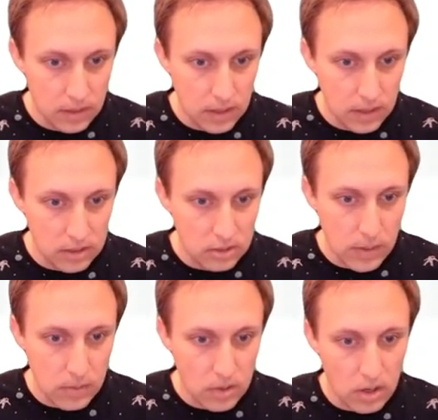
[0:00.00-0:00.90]
Uh, so
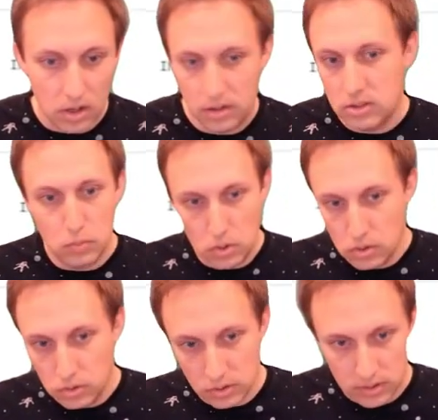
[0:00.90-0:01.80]
maybe we could call this
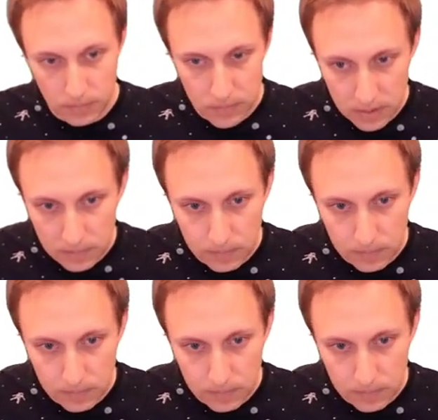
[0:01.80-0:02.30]
moods or something.